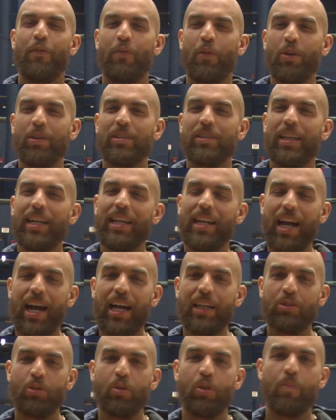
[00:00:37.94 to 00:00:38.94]
first laid
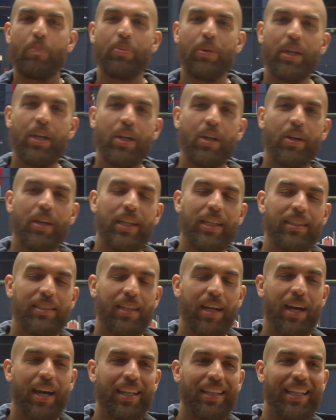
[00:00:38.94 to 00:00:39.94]
eyes on LePear his
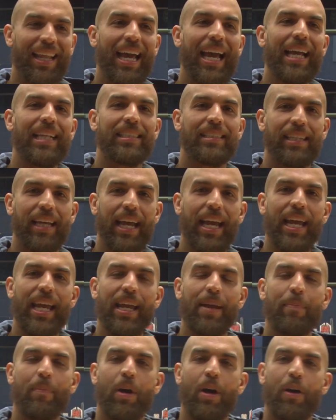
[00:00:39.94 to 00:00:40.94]
last
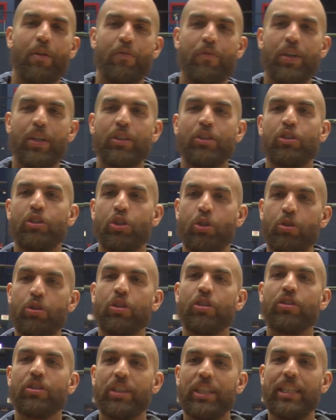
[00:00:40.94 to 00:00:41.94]
game of his
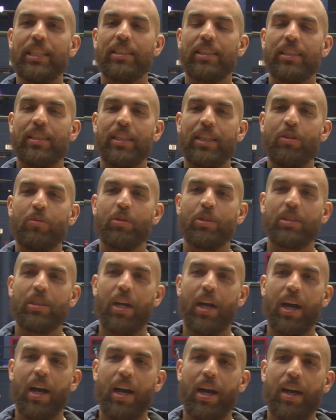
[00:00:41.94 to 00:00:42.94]
junior season. He was,
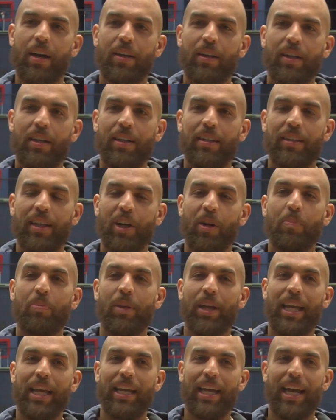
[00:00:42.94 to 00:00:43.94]
they were
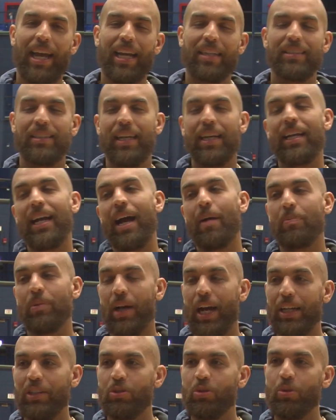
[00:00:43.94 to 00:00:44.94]
playing actually at Copley
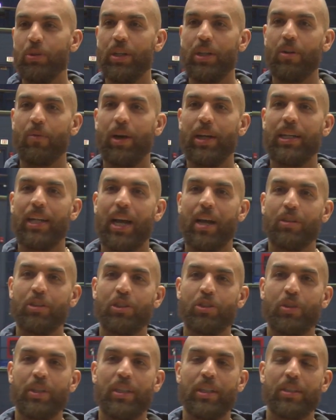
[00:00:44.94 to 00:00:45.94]
High School here right down the
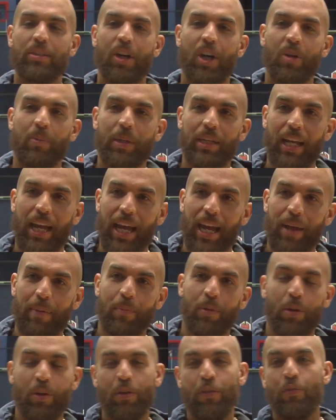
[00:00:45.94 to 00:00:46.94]
street in a tournament
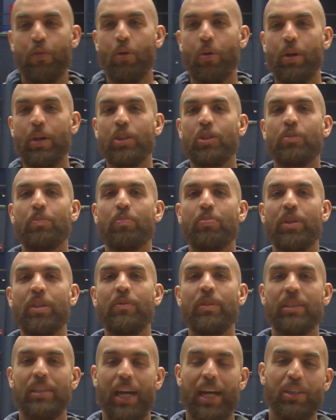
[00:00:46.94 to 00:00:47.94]
game for his
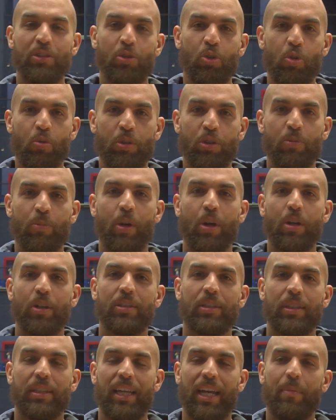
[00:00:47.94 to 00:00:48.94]
previous high school, which
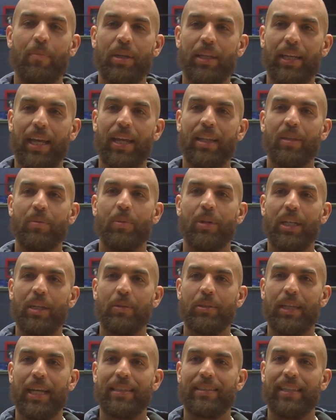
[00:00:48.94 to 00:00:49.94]
merged to Canton McKinley, but he
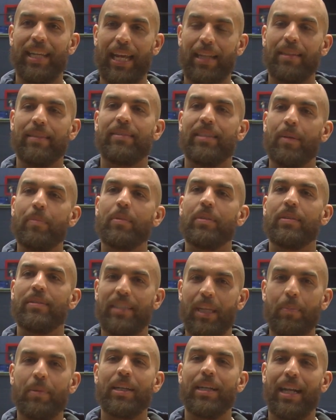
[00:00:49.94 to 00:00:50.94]
was at Canton
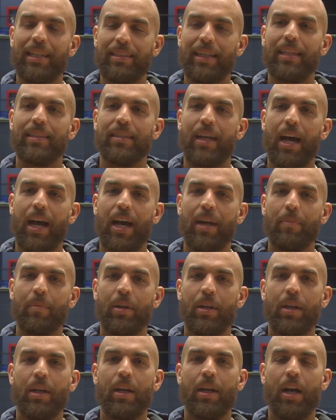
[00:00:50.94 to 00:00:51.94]
Timken at that time.
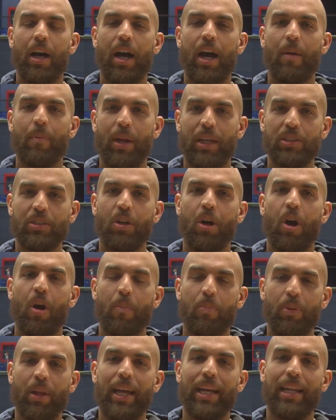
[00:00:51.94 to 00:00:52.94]
I saw
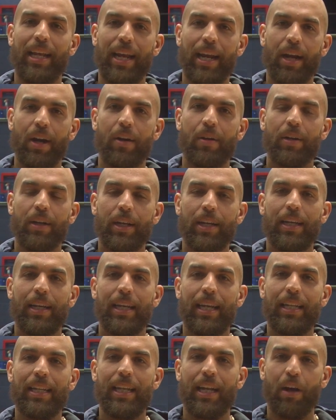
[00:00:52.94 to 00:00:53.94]
him play there,
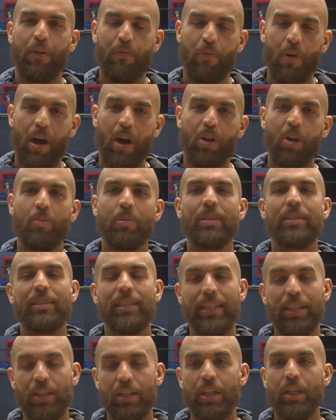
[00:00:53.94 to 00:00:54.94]
and then I followed him his
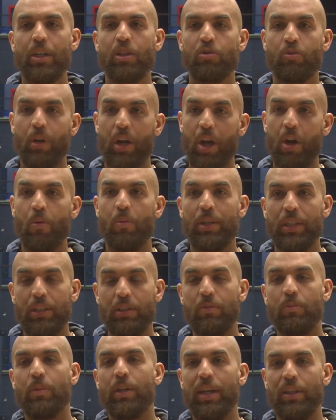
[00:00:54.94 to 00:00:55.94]
senior year as well
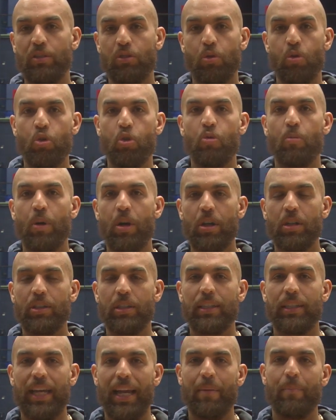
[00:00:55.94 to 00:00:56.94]
when that school merged
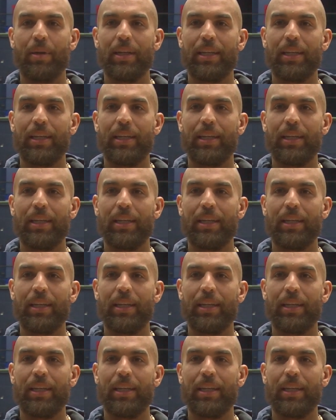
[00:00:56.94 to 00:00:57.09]
to Canton